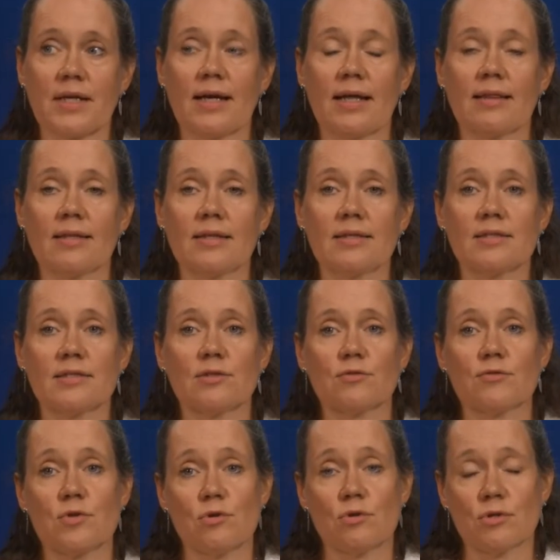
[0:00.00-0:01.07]
and this
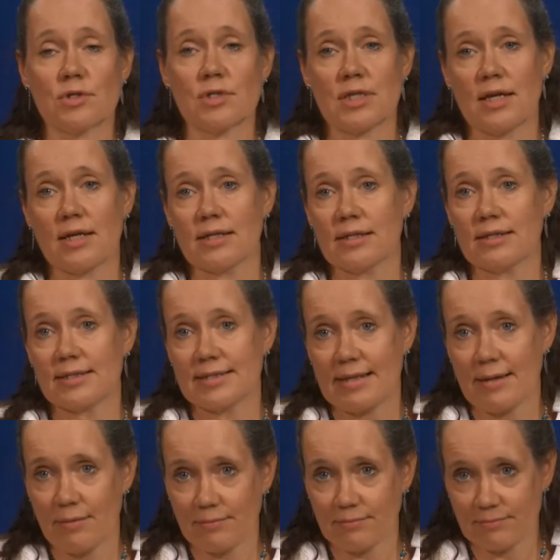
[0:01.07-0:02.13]
of course can in
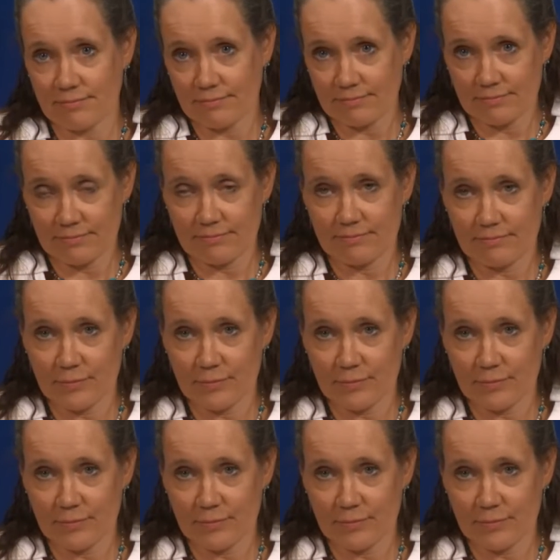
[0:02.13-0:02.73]
some